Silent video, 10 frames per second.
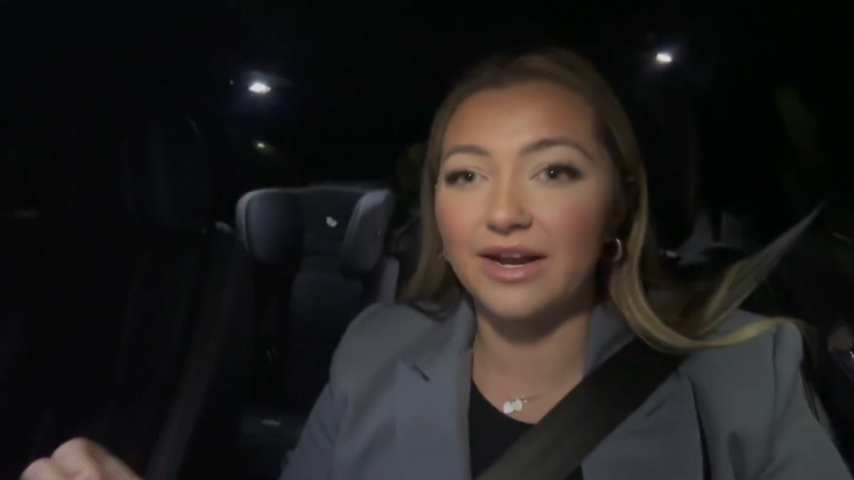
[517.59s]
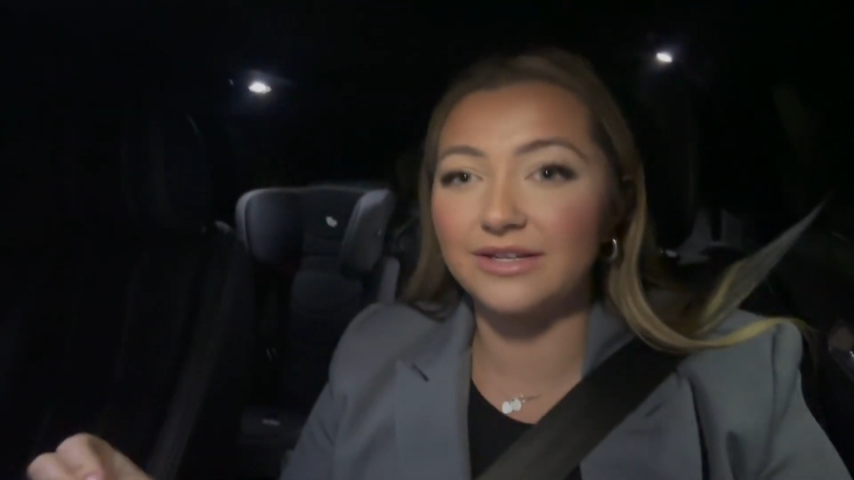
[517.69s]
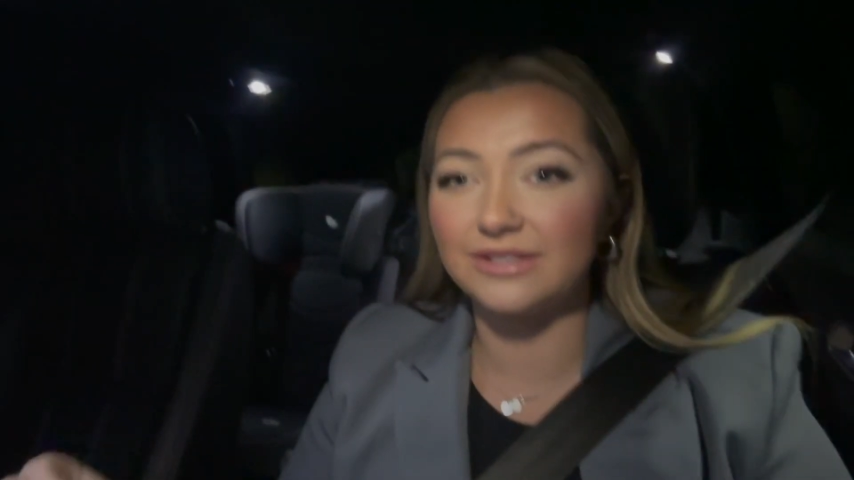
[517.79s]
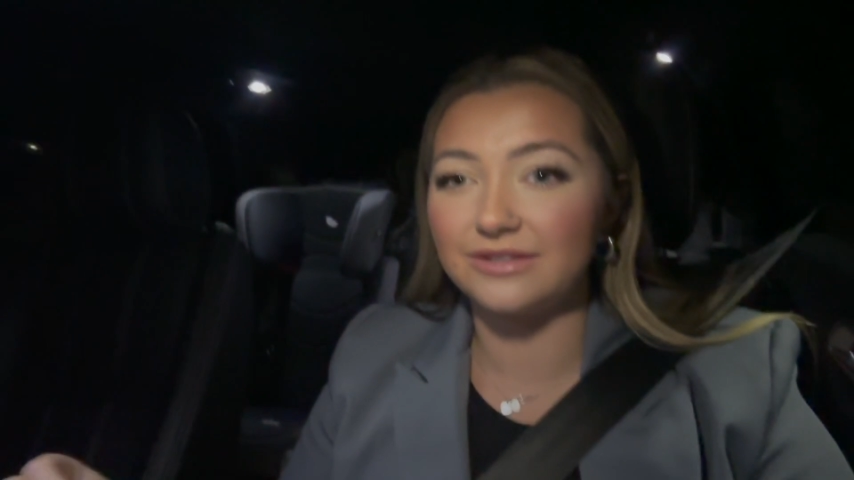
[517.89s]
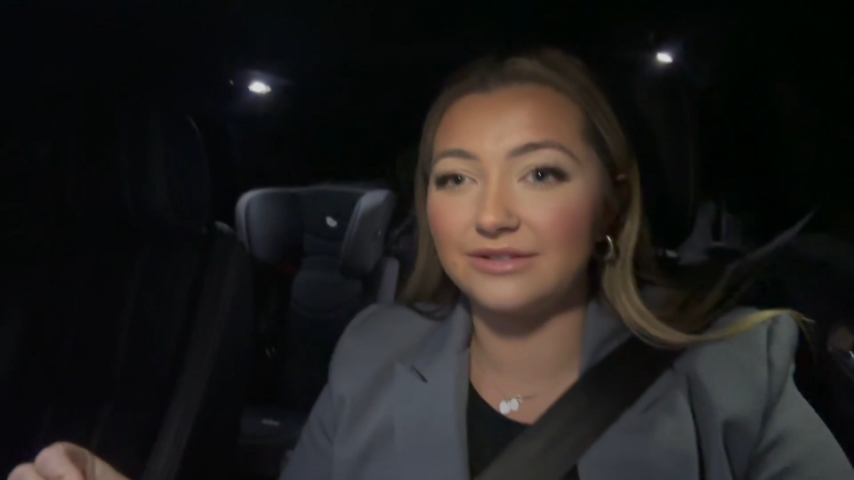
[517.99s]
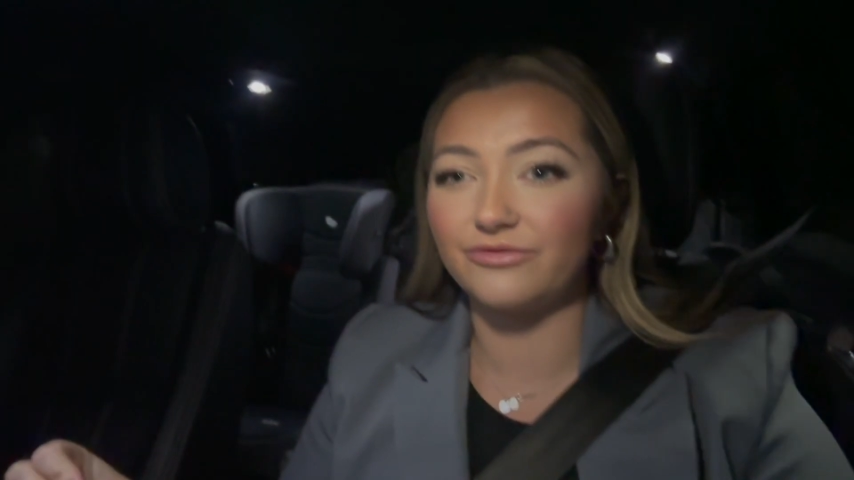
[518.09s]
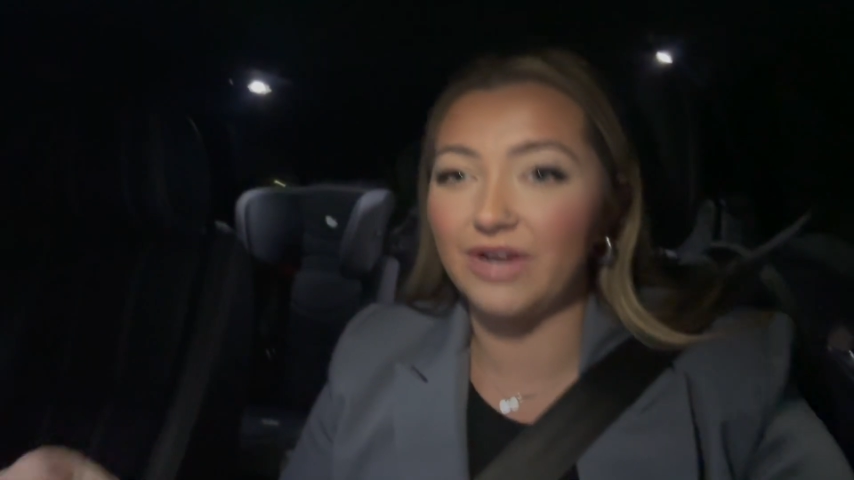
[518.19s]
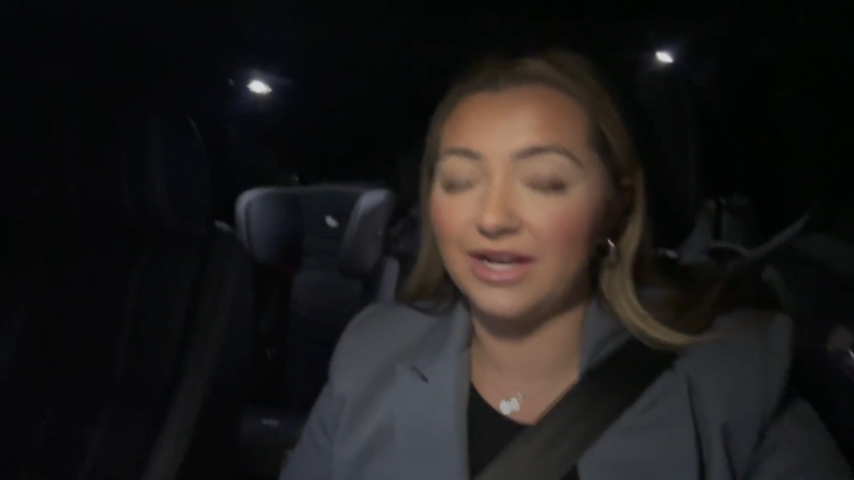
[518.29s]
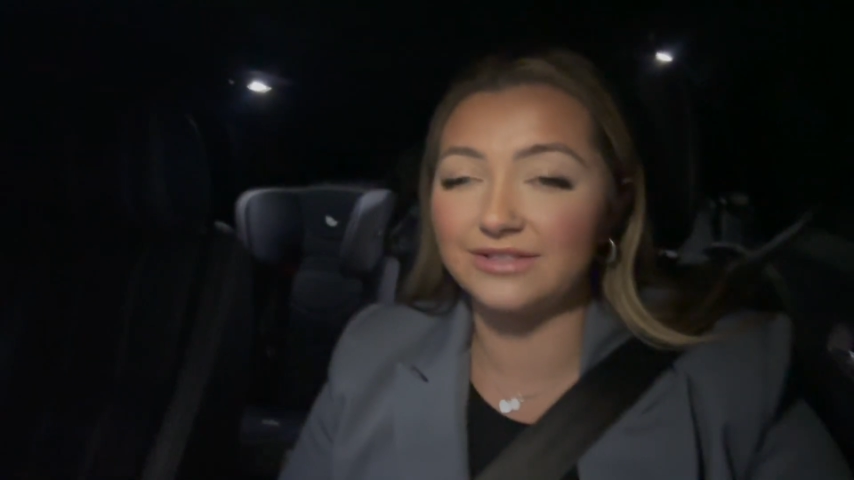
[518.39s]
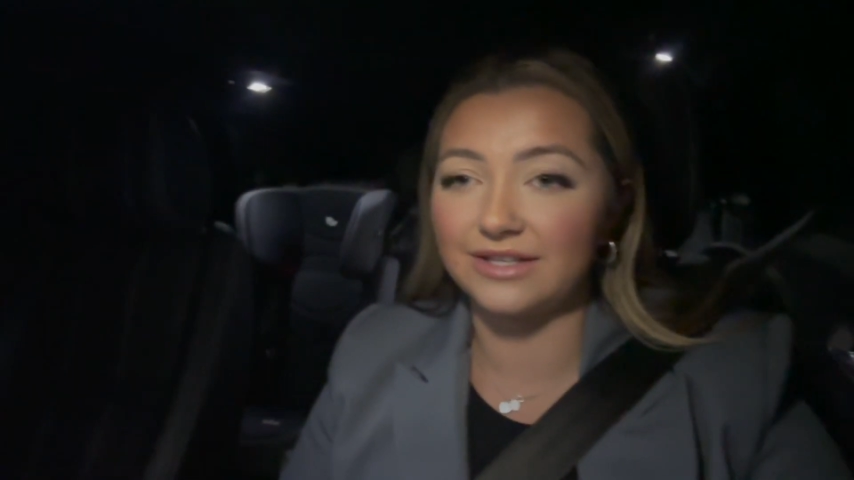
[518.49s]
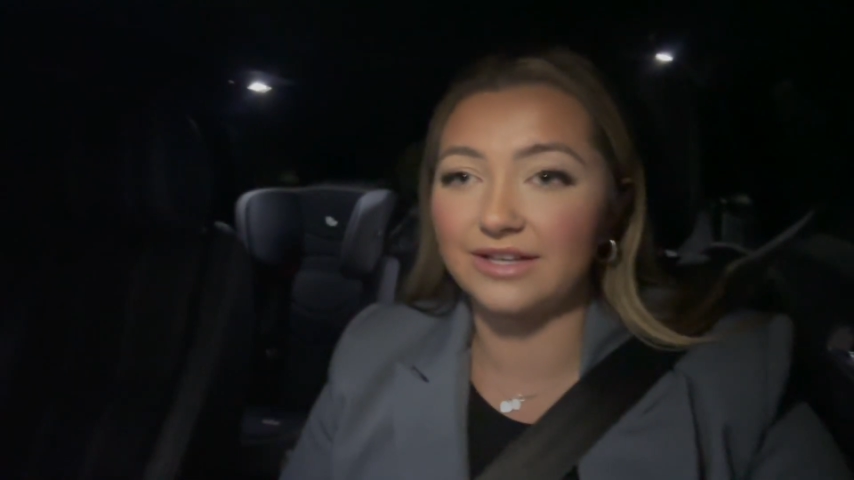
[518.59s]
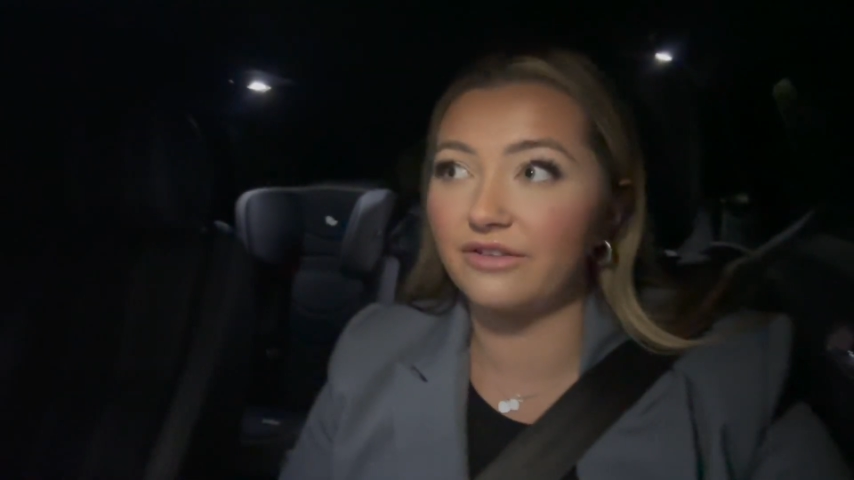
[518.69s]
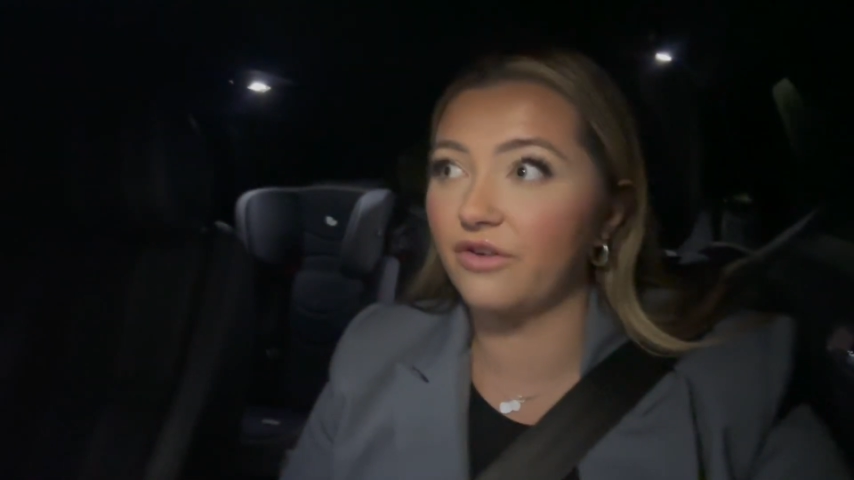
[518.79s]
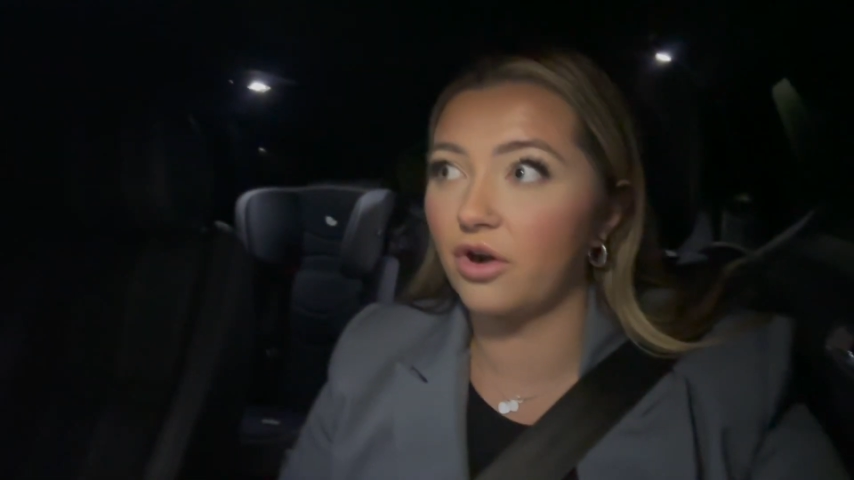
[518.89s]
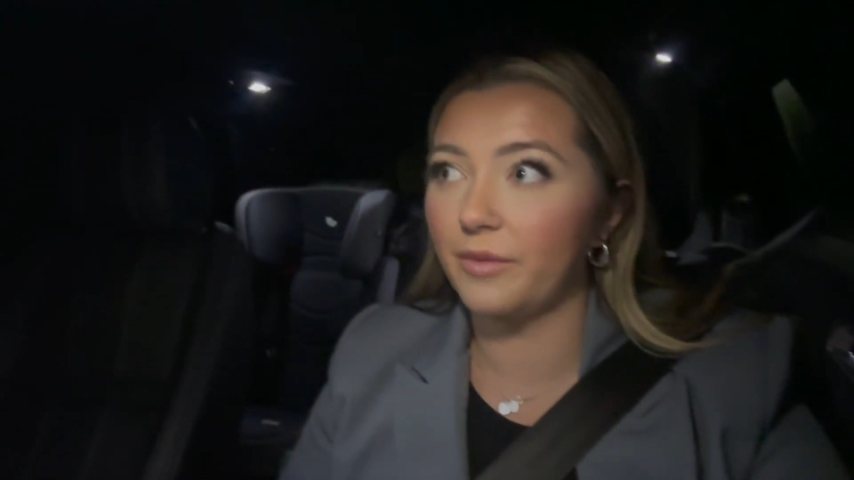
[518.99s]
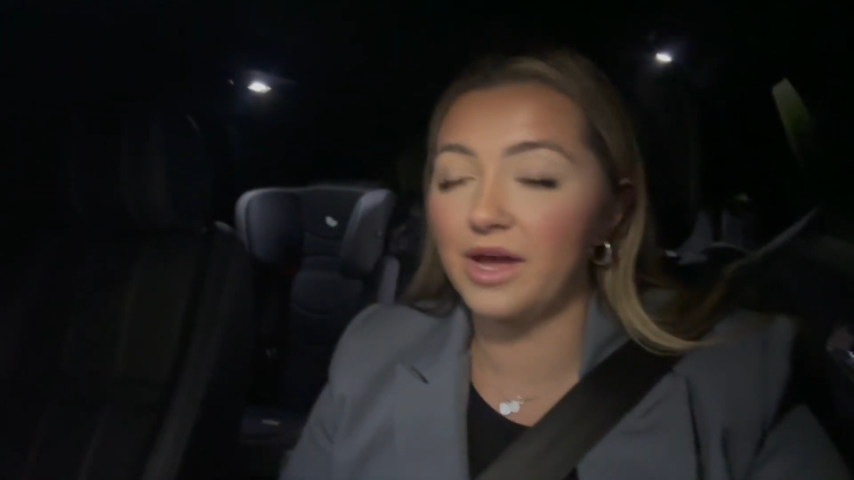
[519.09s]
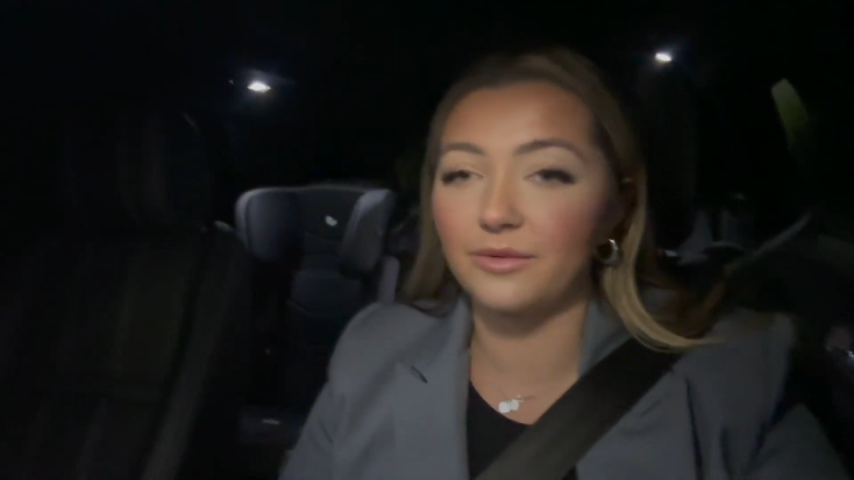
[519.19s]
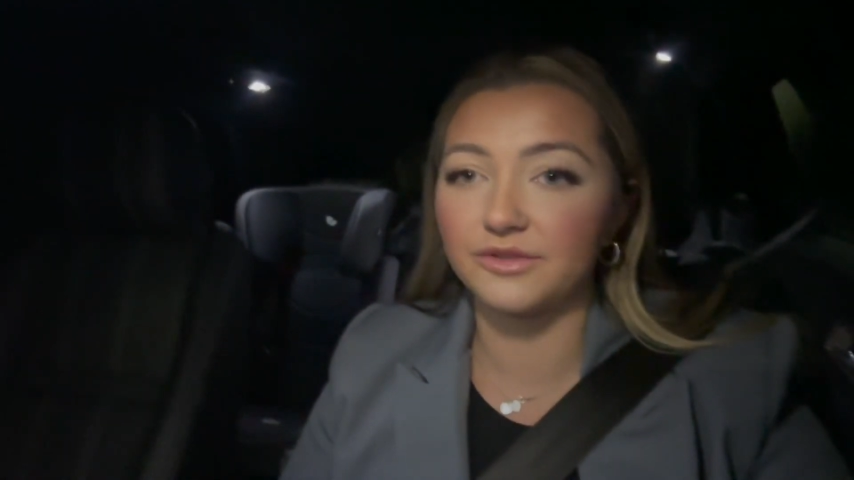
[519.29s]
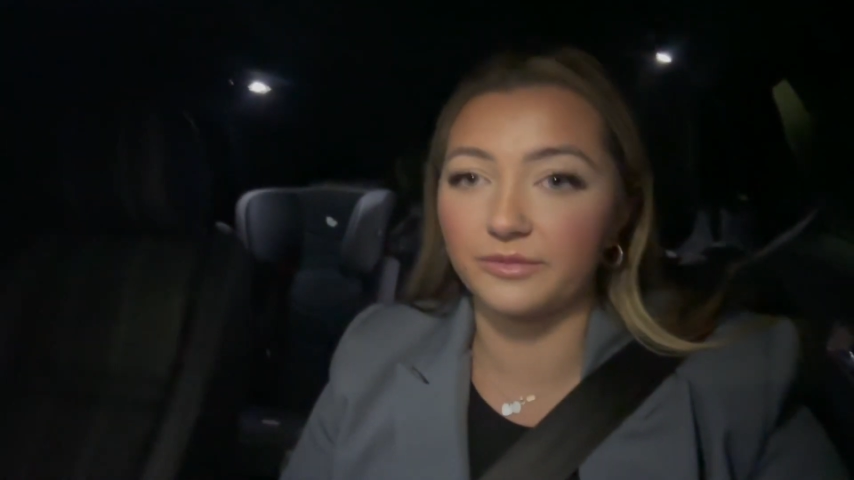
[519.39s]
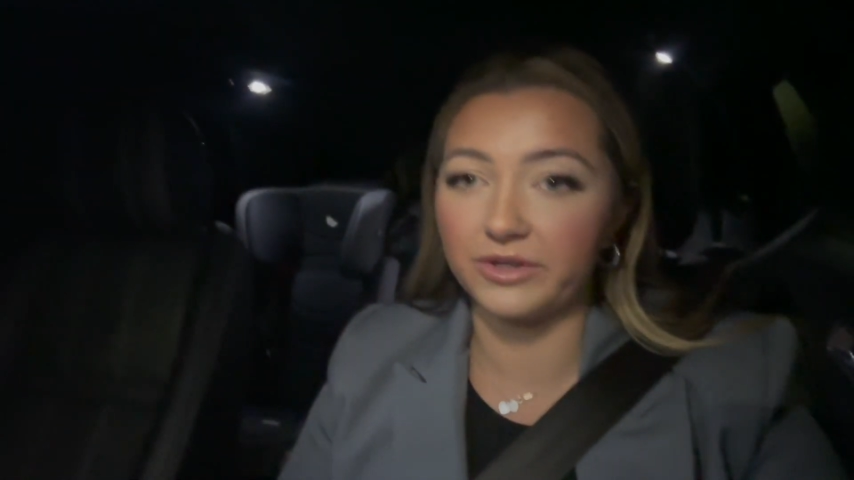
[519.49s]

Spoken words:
I didn't realize that's how far away I was from